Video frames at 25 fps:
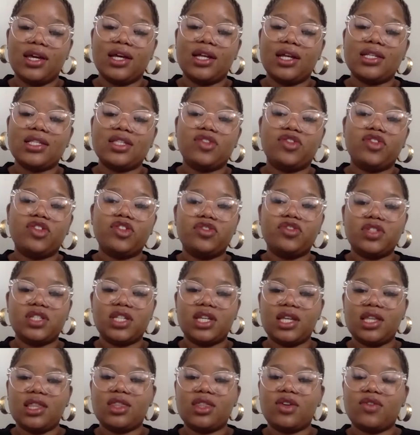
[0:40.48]
It's the
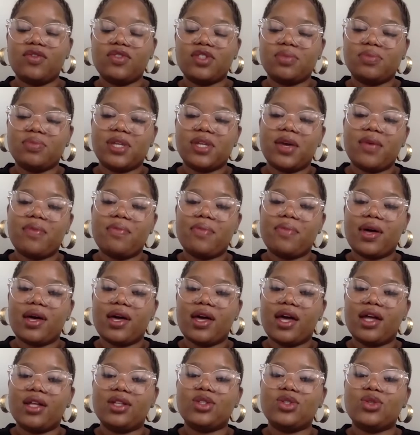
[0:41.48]
15th of September,
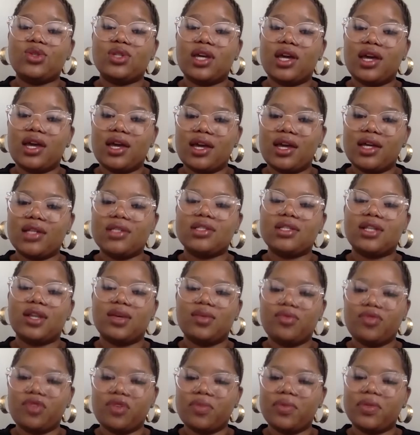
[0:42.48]
and today is
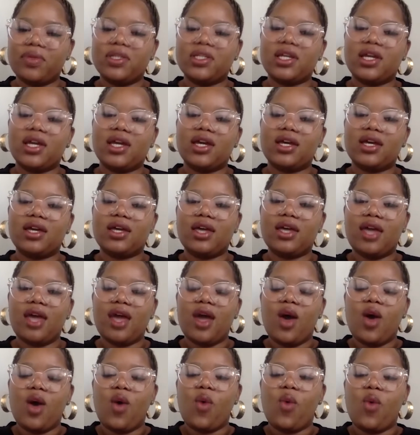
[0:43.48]
Lymphoma Day.
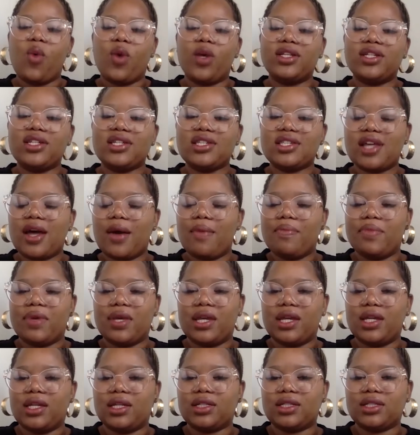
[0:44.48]
What does that
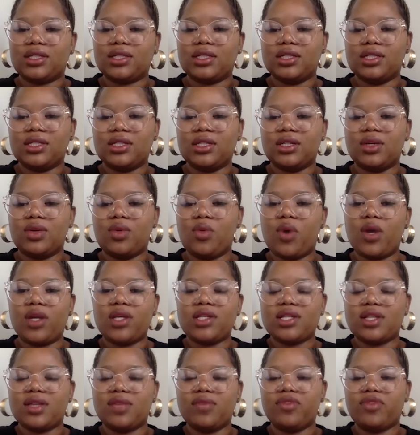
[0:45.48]
mean? What
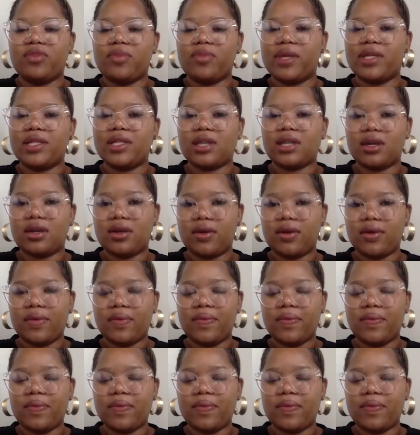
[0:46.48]
is Lymphoma Day?